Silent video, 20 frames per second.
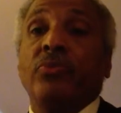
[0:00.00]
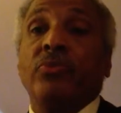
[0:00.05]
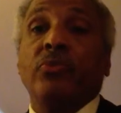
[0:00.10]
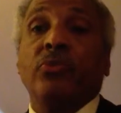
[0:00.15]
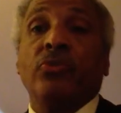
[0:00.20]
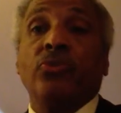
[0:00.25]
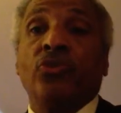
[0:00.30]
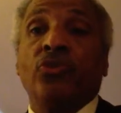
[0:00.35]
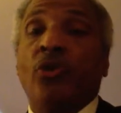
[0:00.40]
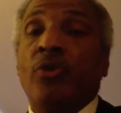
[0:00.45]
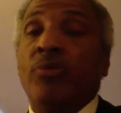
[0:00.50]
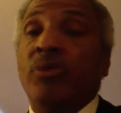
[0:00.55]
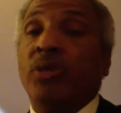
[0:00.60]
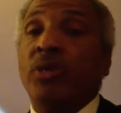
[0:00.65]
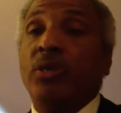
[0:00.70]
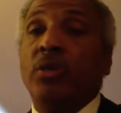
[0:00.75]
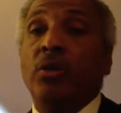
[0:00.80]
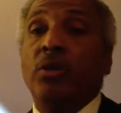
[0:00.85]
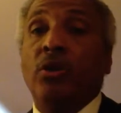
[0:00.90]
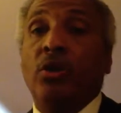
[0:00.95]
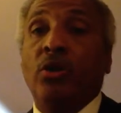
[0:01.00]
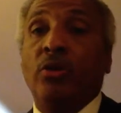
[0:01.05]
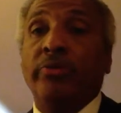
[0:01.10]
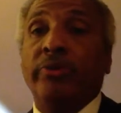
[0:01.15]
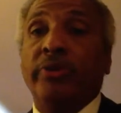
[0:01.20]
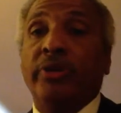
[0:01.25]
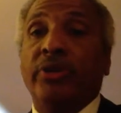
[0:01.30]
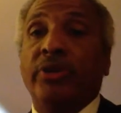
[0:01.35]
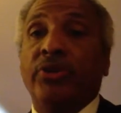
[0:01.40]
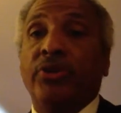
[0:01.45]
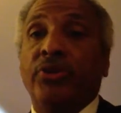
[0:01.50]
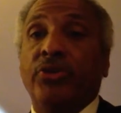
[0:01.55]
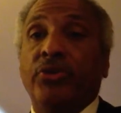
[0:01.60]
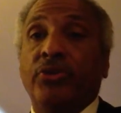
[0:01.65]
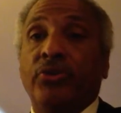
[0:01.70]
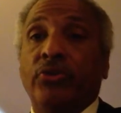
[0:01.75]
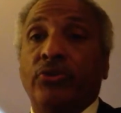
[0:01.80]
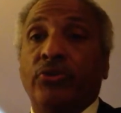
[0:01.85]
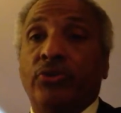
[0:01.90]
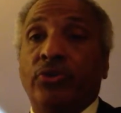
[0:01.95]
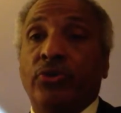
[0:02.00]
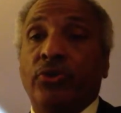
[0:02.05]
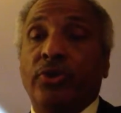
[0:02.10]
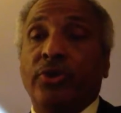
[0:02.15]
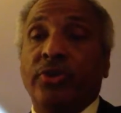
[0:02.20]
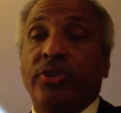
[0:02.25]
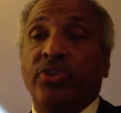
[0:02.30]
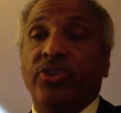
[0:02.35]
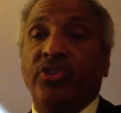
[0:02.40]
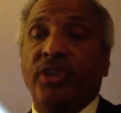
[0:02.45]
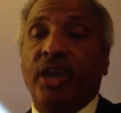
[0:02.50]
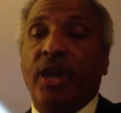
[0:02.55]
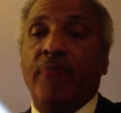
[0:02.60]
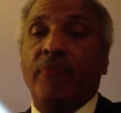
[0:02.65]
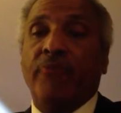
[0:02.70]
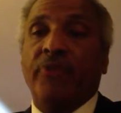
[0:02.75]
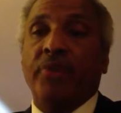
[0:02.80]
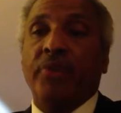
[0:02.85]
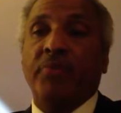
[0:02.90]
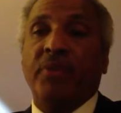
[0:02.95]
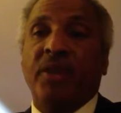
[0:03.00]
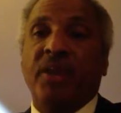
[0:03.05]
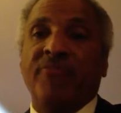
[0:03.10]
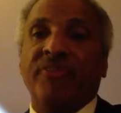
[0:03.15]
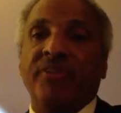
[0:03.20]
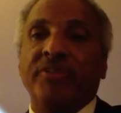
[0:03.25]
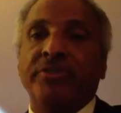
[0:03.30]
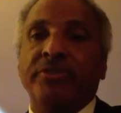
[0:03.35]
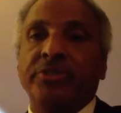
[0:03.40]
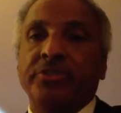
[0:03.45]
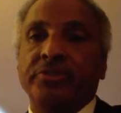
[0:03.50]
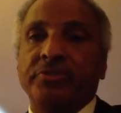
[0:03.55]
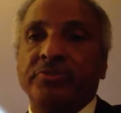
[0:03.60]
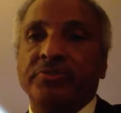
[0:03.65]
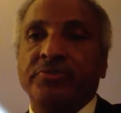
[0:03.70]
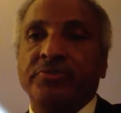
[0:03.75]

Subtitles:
normally home together during this time frame that I've given you?